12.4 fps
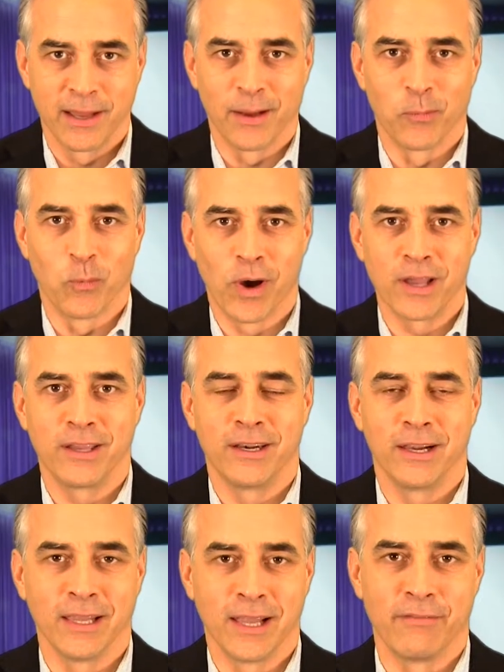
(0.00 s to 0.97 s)
I want you
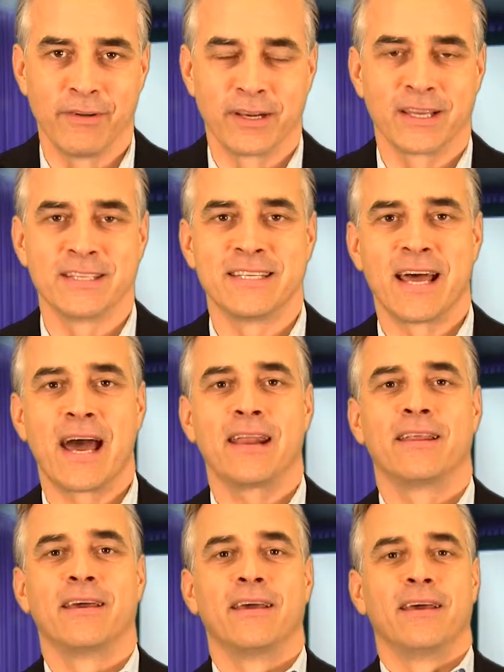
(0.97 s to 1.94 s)
to love it, because
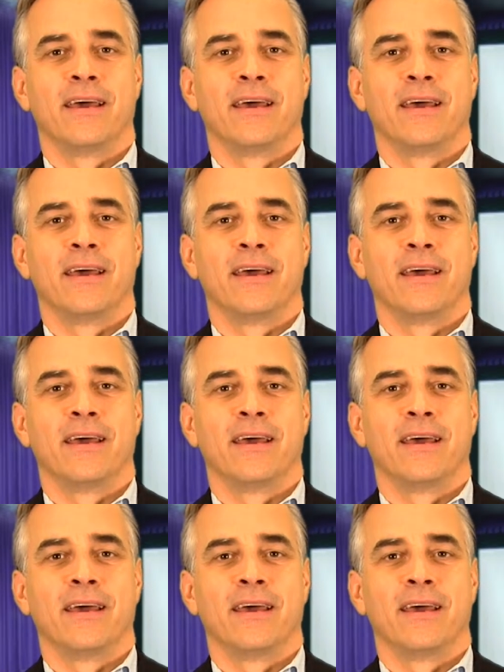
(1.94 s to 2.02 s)
that